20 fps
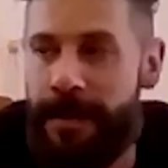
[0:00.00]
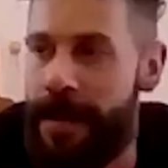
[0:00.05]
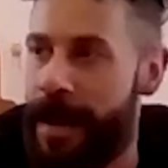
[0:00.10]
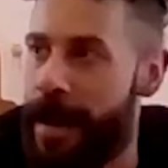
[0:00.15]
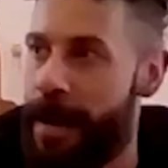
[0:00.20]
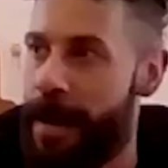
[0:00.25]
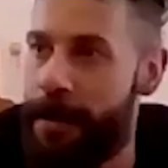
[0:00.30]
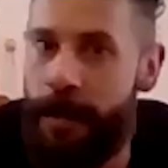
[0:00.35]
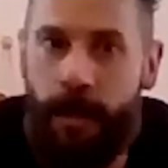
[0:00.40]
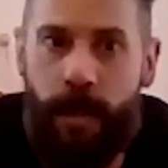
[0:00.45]

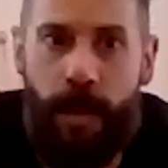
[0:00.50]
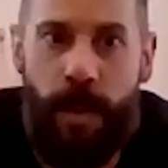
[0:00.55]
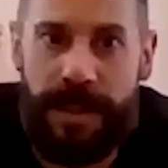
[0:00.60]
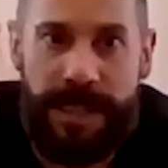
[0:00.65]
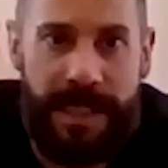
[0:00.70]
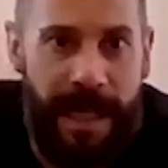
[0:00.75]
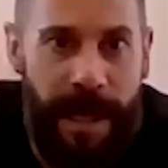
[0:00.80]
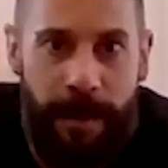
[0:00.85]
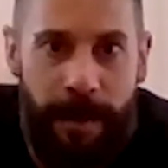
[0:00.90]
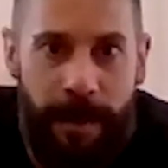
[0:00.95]

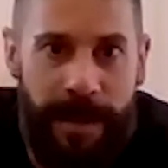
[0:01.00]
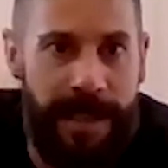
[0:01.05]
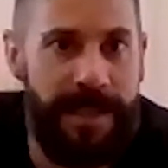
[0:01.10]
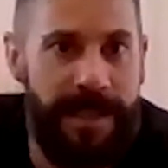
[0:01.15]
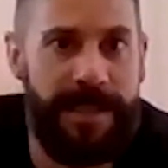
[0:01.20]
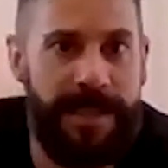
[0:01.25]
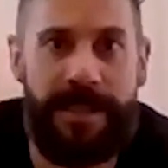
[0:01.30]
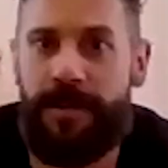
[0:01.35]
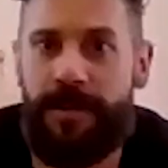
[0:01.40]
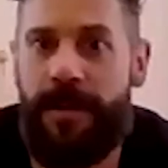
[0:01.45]
WhatsApp and
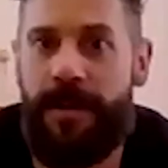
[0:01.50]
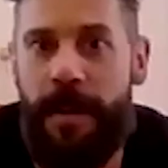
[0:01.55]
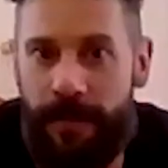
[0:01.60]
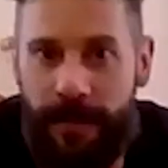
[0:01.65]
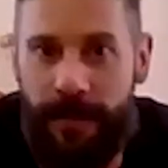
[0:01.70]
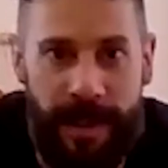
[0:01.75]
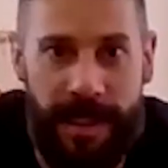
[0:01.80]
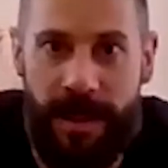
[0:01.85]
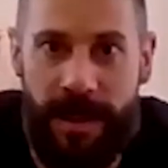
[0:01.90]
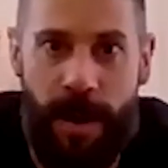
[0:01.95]
Instagram,
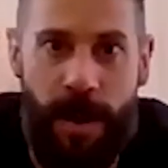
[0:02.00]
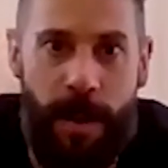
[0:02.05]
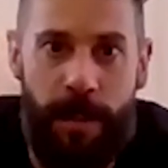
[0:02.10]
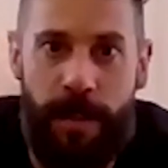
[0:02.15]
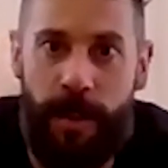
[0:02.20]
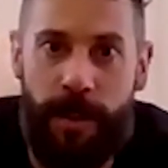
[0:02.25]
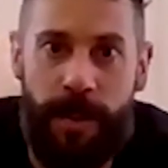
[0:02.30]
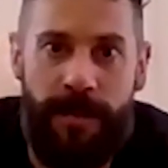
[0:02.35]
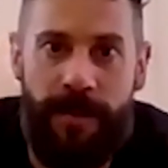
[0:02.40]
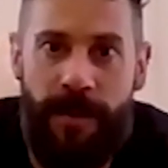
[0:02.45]
for
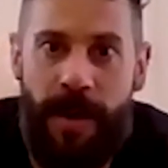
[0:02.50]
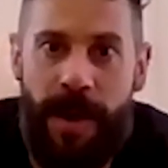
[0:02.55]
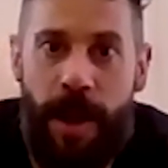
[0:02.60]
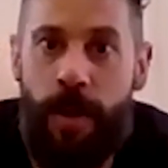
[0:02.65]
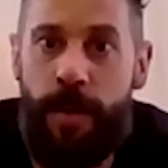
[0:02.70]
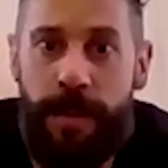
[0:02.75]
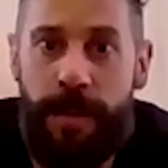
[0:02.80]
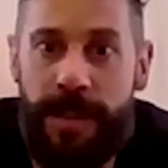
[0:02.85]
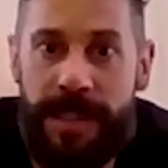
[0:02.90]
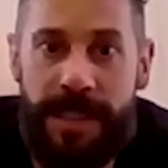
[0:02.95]
example, provide
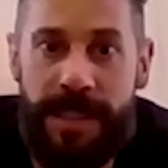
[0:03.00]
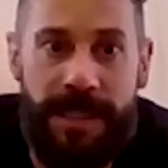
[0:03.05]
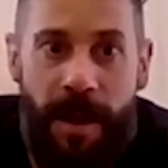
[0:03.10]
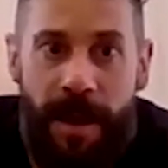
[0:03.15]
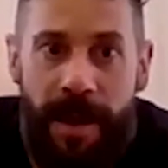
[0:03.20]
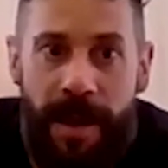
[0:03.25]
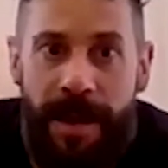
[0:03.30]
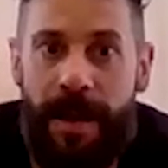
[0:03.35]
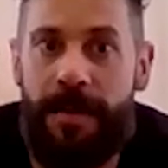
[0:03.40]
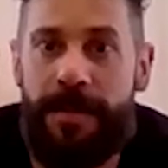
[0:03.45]
open
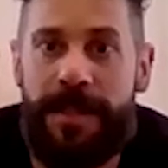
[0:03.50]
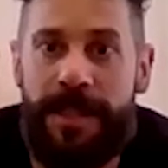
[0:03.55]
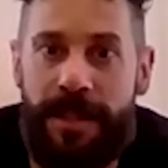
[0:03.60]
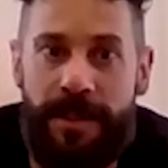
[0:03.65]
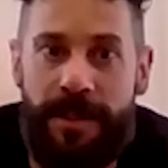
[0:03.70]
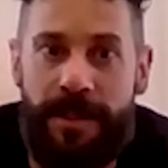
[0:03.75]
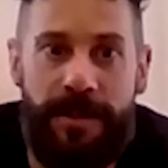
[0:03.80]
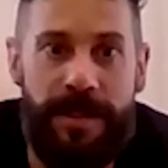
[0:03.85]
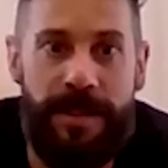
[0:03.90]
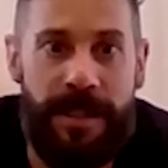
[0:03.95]
sign up to
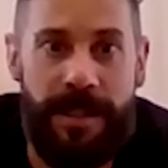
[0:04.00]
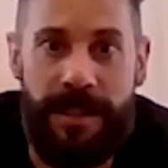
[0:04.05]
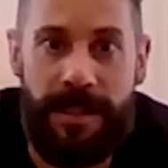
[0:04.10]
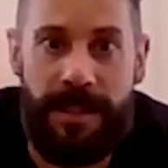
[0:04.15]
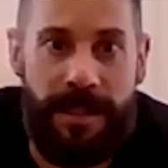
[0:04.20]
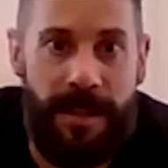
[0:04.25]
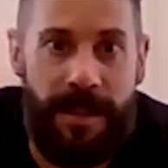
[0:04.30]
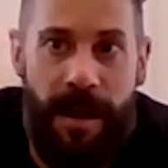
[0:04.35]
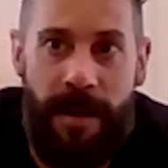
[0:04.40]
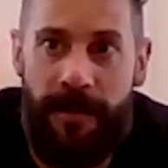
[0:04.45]

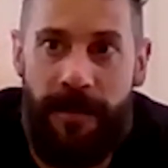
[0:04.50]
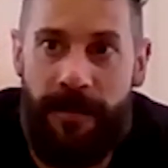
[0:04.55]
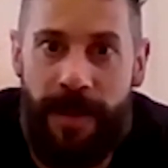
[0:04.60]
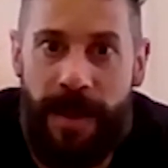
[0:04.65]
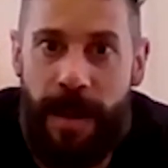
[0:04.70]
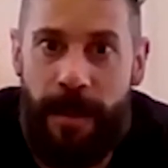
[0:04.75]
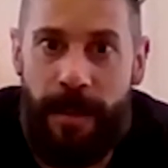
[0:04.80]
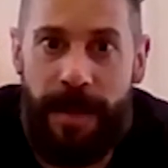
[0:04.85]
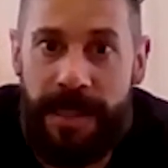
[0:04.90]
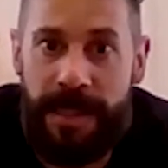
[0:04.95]
users for
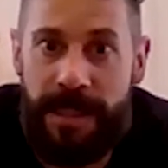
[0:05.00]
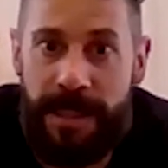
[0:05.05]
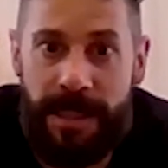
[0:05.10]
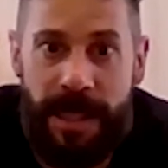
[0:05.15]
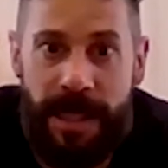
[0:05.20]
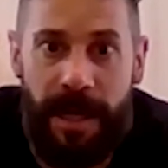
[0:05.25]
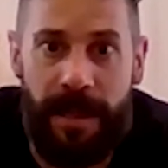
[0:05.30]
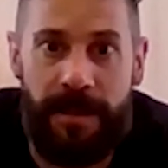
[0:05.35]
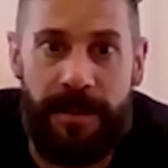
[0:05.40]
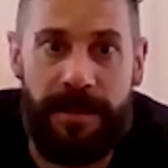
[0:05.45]
their beta
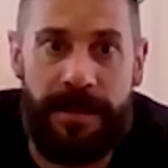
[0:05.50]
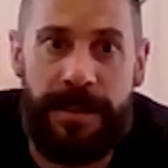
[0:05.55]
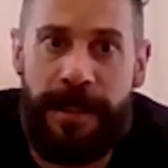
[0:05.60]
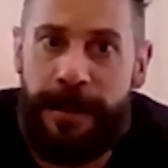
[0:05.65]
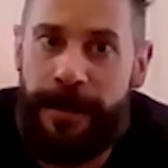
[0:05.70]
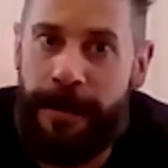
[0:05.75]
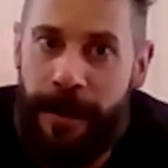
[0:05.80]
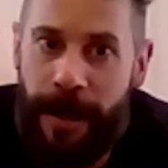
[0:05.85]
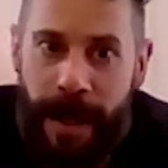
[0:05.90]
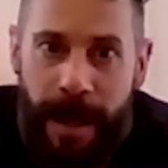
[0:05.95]
channels.
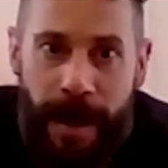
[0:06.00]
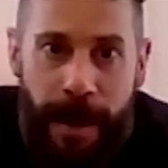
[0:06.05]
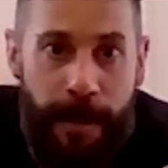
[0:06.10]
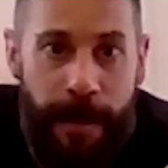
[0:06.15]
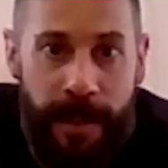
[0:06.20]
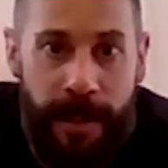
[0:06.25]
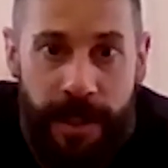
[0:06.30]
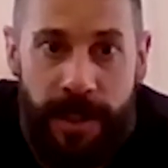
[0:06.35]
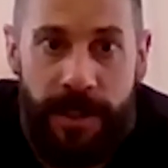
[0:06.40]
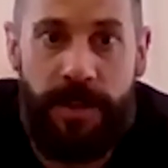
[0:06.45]

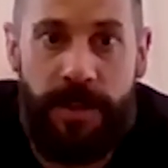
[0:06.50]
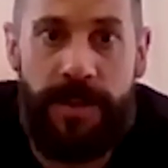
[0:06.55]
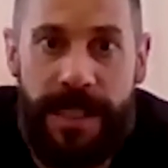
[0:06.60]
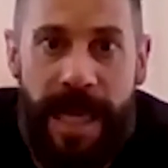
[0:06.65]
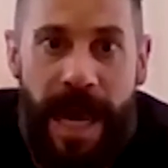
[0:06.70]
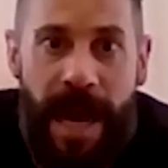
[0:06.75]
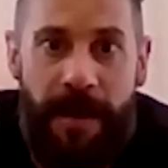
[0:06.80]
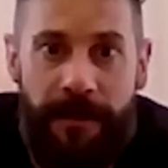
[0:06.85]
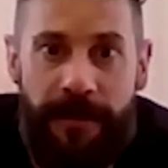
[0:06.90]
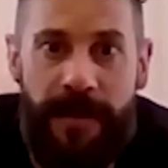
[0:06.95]
And use
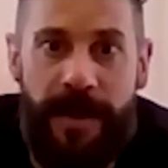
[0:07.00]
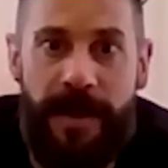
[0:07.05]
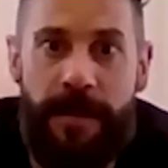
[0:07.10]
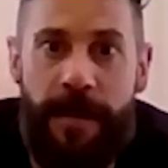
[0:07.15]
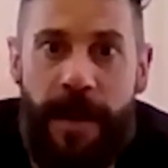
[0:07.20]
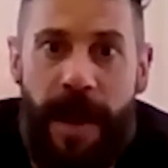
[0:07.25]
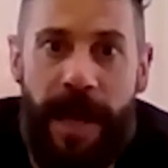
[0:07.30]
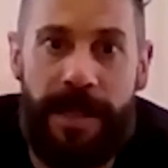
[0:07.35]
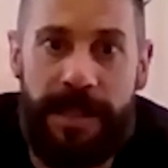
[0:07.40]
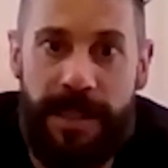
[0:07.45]
that
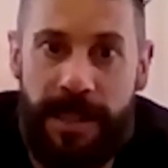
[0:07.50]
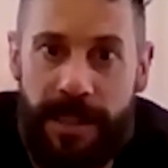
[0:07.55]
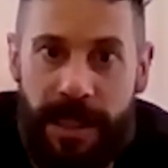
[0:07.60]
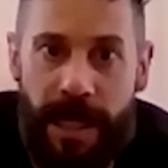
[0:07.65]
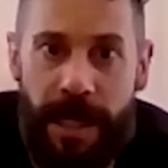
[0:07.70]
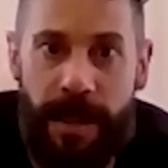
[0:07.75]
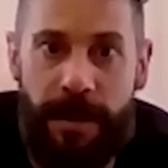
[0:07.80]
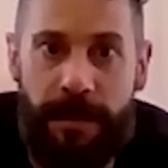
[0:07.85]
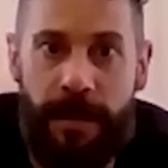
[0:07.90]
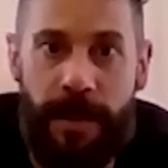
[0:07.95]
feedback to
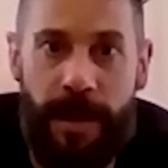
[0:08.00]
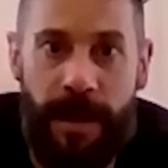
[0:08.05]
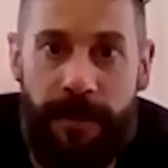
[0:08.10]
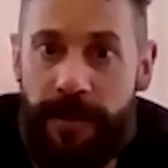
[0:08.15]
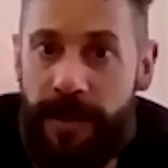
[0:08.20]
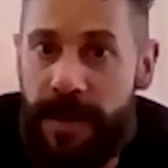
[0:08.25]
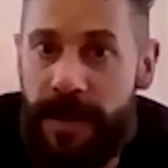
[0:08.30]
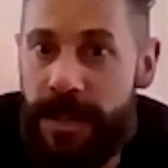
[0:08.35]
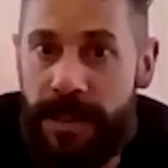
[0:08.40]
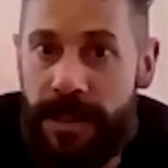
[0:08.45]
shape
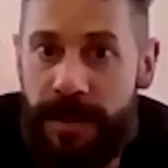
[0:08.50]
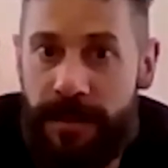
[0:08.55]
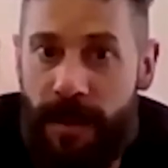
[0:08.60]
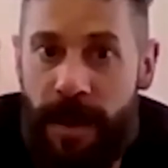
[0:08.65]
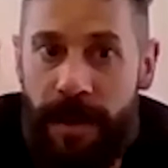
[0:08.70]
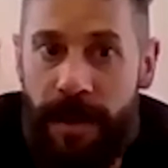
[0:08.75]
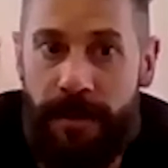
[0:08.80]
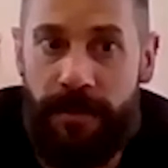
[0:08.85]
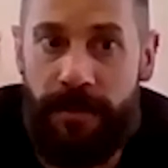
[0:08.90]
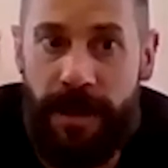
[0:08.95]
features'
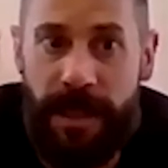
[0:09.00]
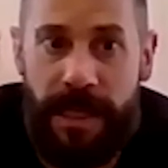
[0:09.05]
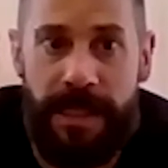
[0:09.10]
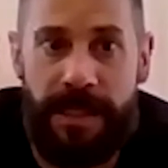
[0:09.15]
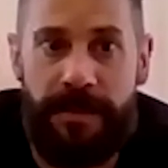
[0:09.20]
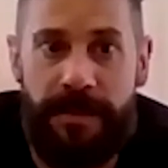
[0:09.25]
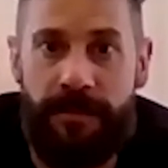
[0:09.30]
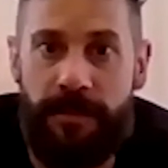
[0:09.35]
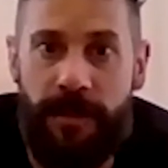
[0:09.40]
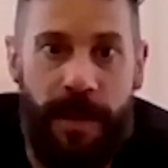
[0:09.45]
final
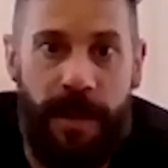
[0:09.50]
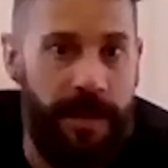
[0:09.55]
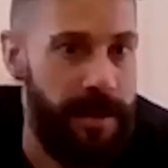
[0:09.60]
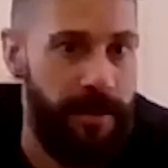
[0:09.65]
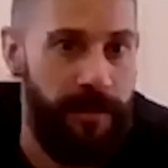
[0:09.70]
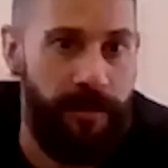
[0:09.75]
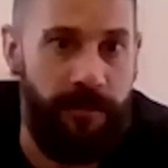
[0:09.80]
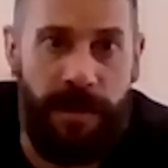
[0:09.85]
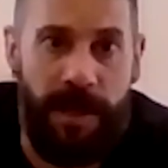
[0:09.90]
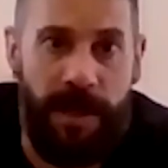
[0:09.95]
release rather
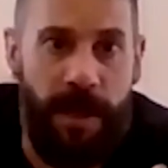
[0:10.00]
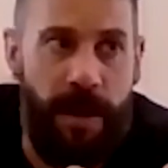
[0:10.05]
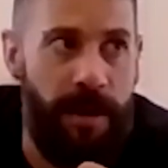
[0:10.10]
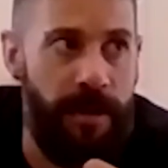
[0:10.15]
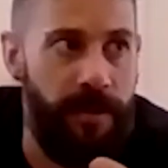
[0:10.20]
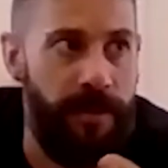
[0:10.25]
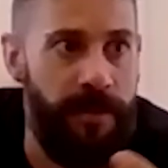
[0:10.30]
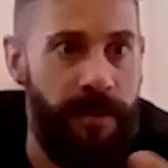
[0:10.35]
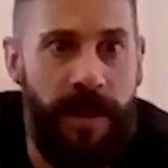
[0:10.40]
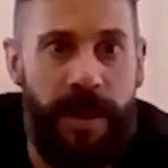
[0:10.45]
than rely
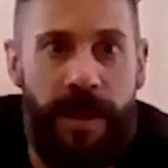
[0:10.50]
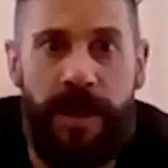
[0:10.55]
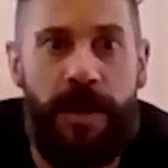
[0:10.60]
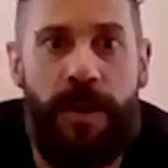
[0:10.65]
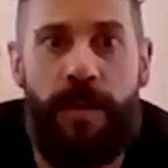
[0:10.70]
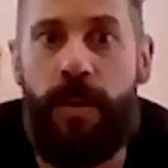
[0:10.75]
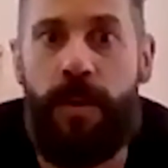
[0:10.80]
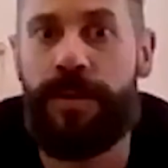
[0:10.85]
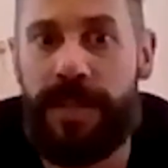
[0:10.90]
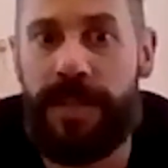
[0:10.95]
on
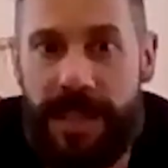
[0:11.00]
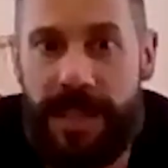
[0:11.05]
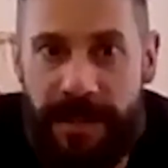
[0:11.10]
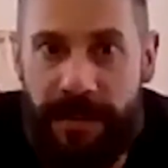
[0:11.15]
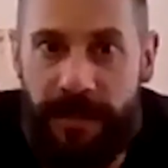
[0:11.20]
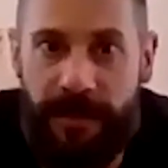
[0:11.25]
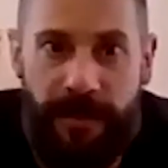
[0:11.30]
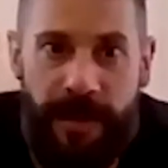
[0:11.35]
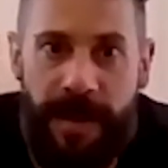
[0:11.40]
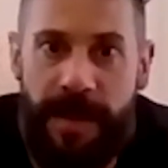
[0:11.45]

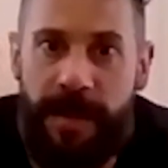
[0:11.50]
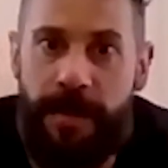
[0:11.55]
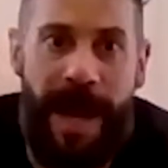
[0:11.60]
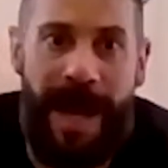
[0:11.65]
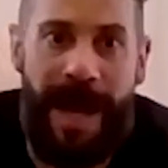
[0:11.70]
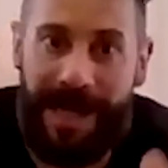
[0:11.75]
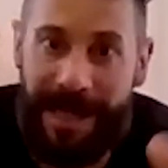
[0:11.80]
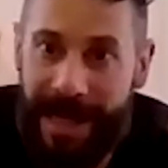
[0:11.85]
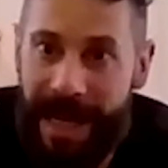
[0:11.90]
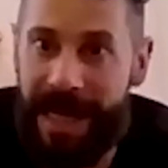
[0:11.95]
quantitative
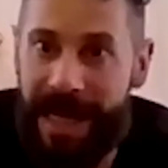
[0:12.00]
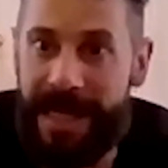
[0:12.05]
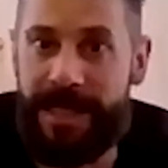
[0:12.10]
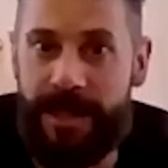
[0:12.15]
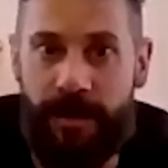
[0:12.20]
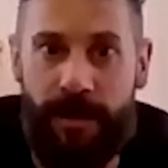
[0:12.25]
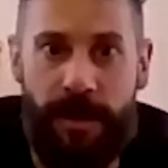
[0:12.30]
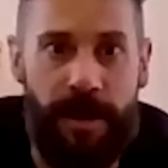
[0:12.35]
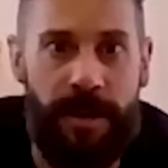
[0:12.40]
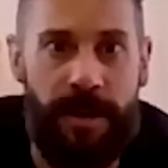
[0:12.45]
feedback
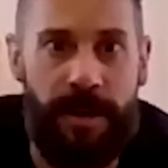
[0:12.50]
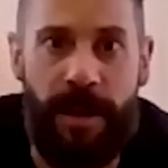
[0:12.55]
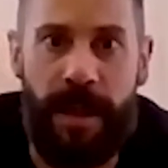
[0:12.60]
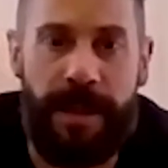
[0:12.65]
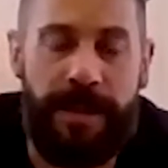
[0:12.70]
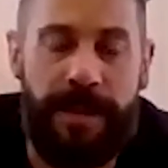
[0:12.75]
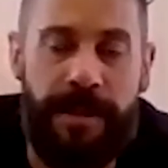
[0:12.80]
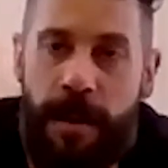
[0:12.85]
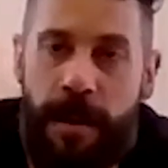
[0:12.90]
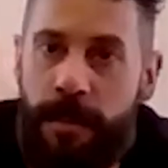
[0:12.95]
later on,
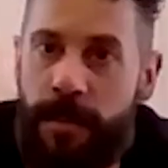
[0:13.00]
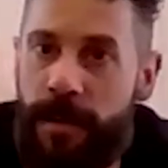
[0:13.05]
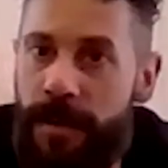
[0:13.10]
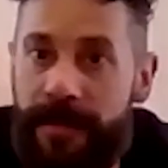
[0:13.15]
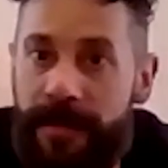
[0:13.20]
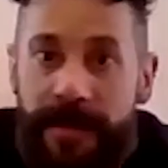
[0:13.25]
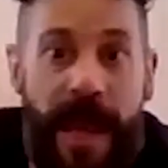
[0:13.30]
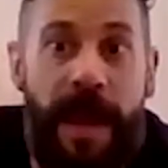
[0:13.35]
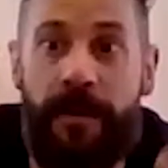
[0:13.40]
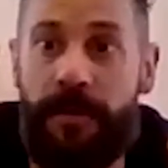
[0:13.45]
like number
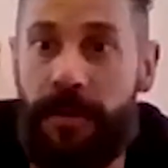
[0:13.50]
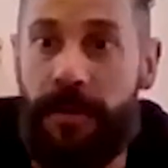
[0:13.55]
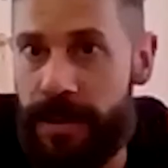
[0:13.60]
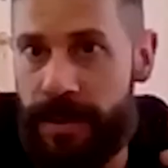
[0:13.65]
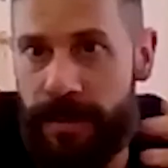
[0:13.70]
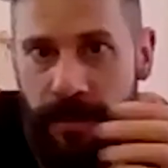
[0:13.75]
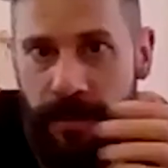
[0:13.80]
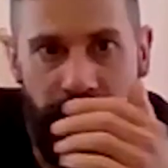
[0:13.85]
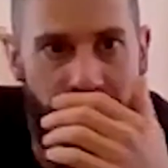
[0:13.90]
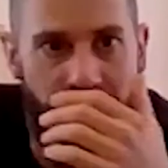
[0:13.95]
of
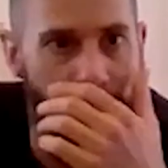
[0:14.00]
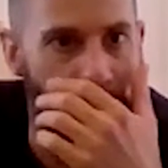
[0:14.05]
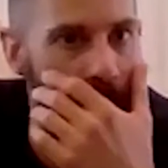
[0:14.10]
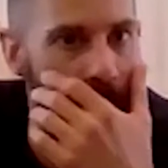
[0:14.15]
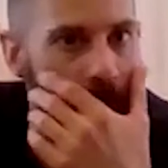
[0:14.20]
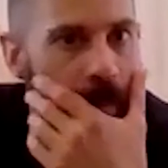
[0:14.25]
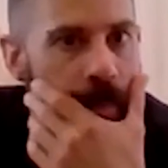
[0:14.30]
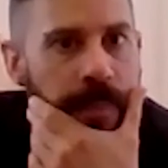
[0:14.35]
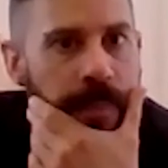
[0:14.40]
downloads, for example.